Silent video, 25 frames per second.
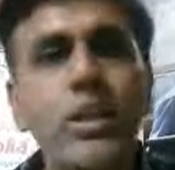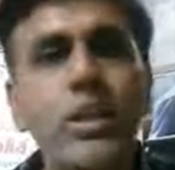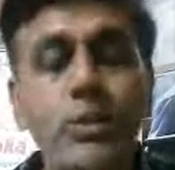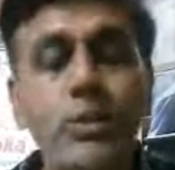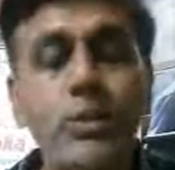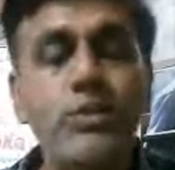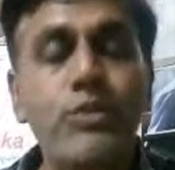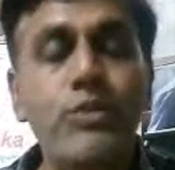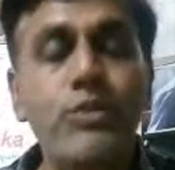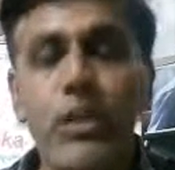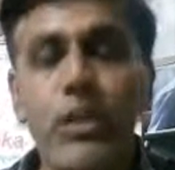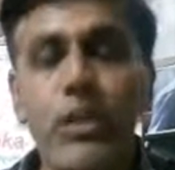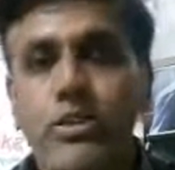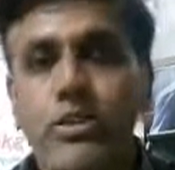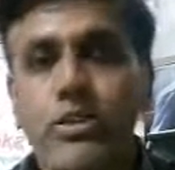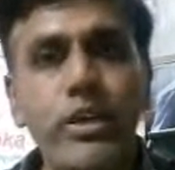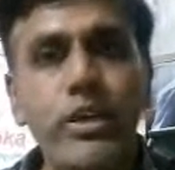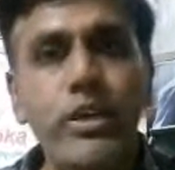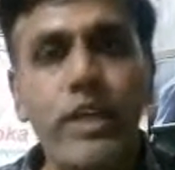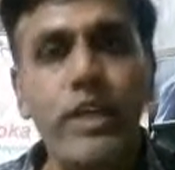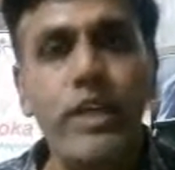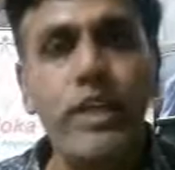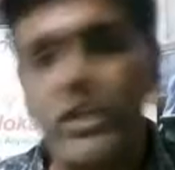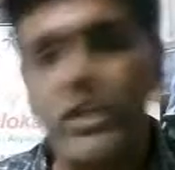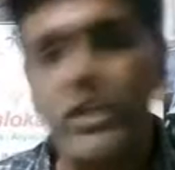which
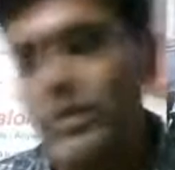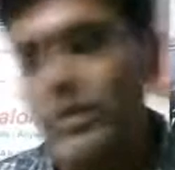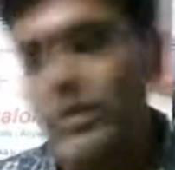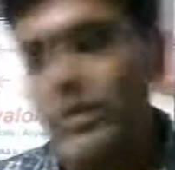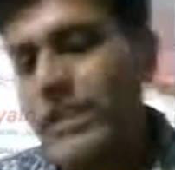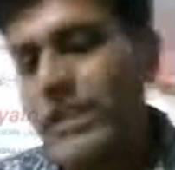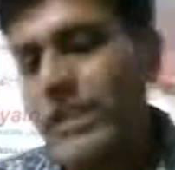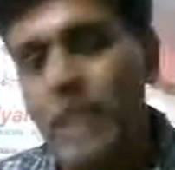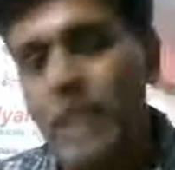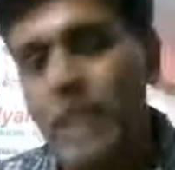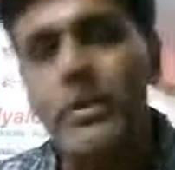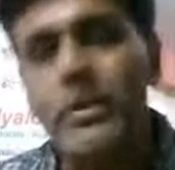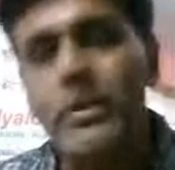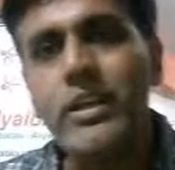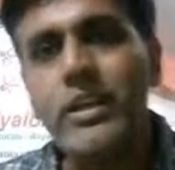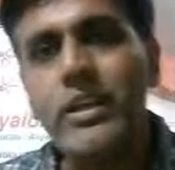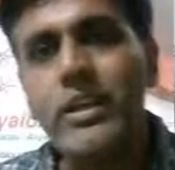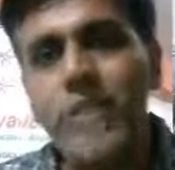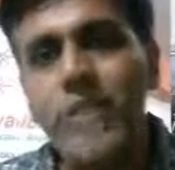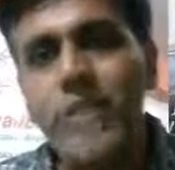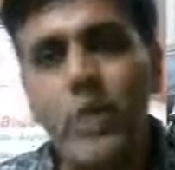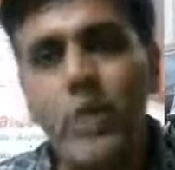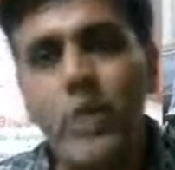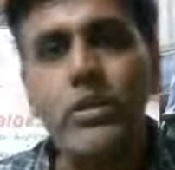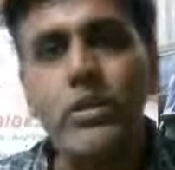fortunately has been
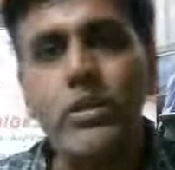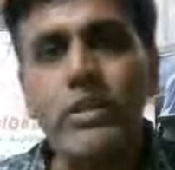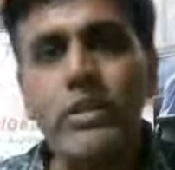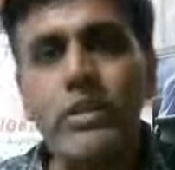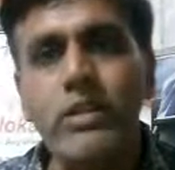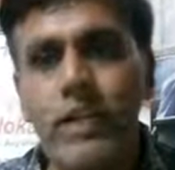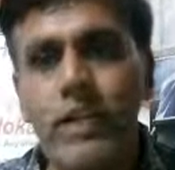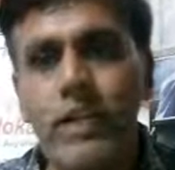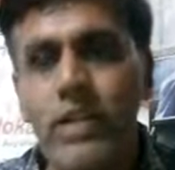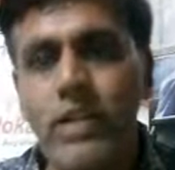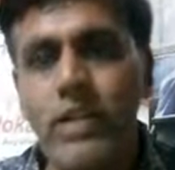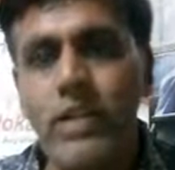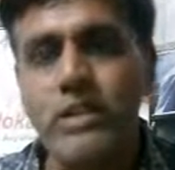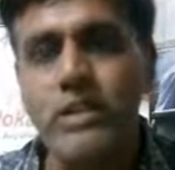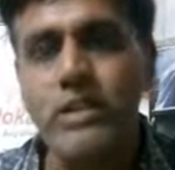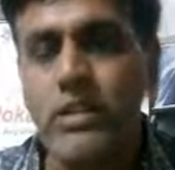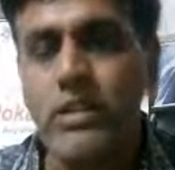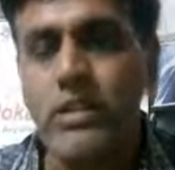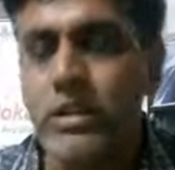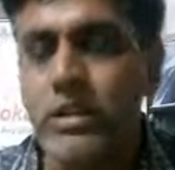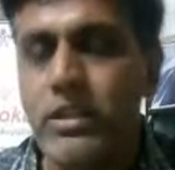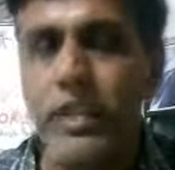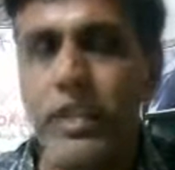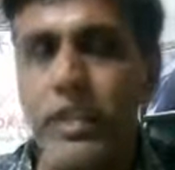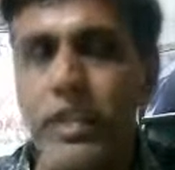tapering down in the last
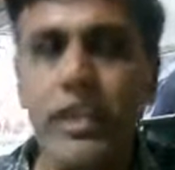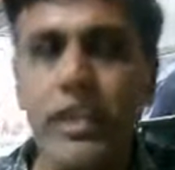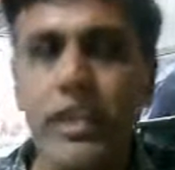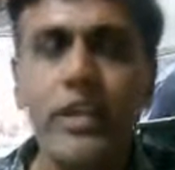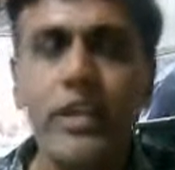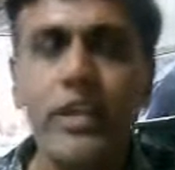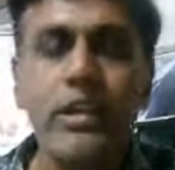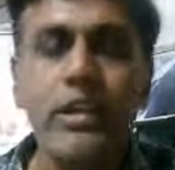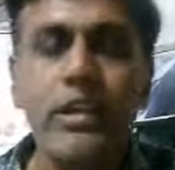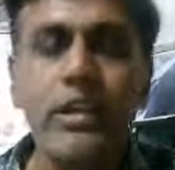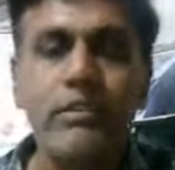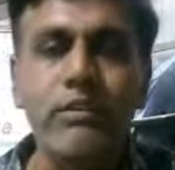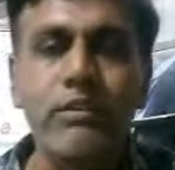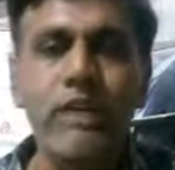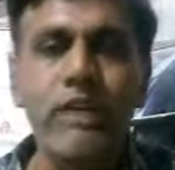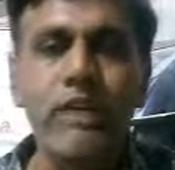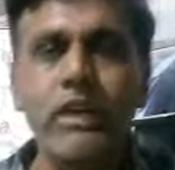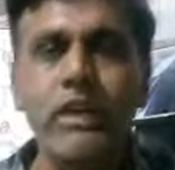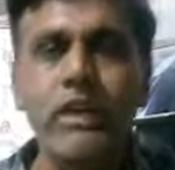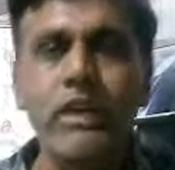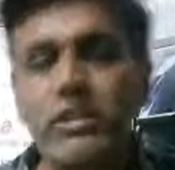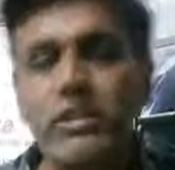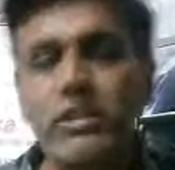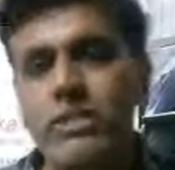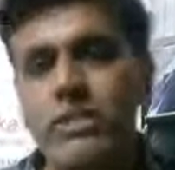decade, where
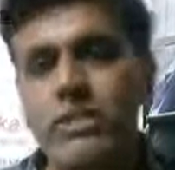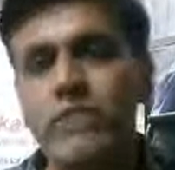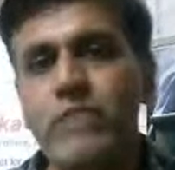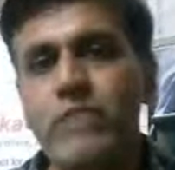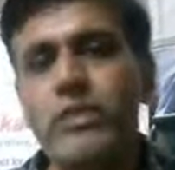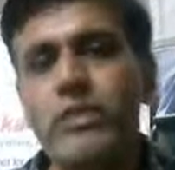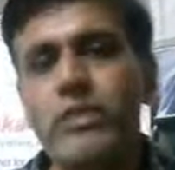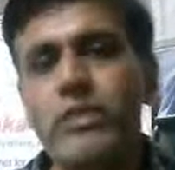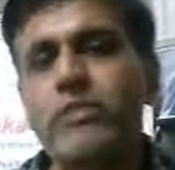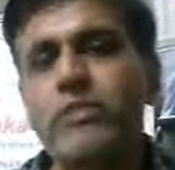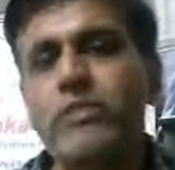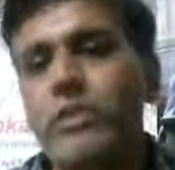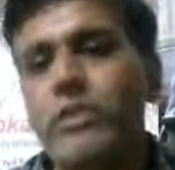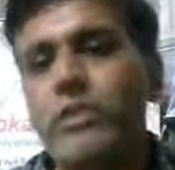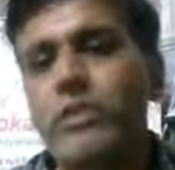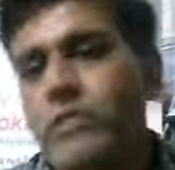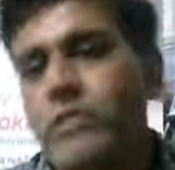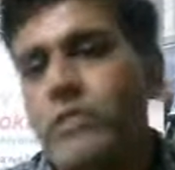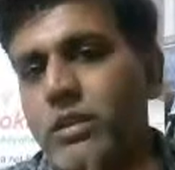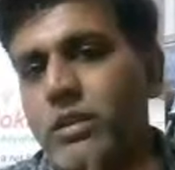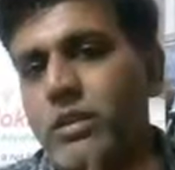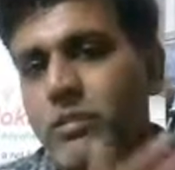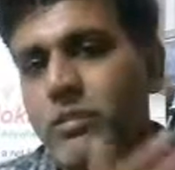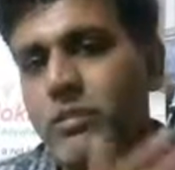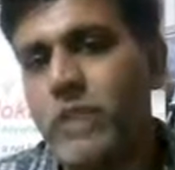it is shifted from
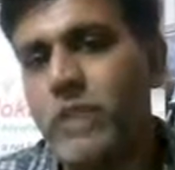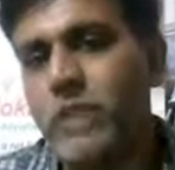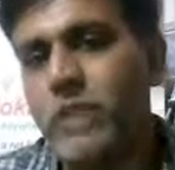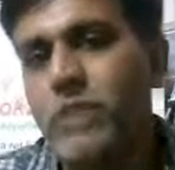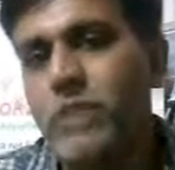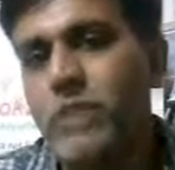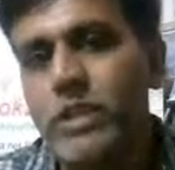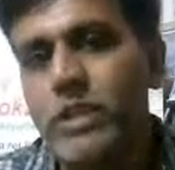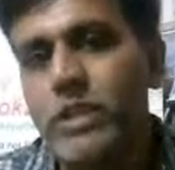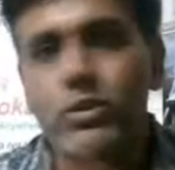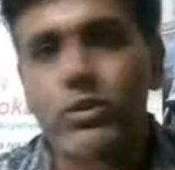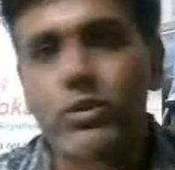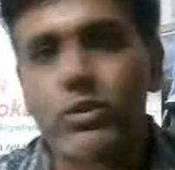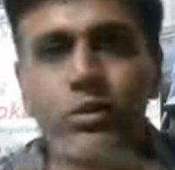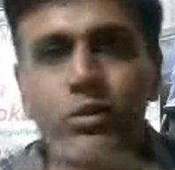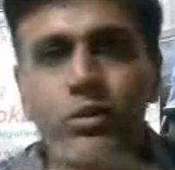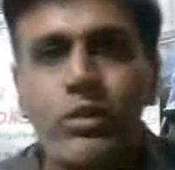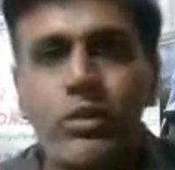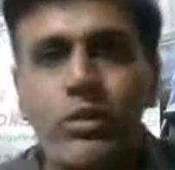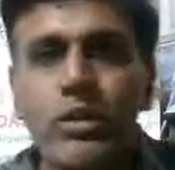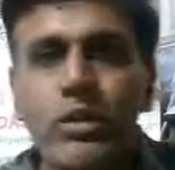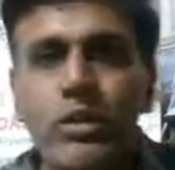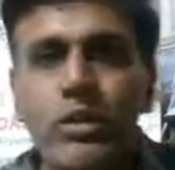the primary to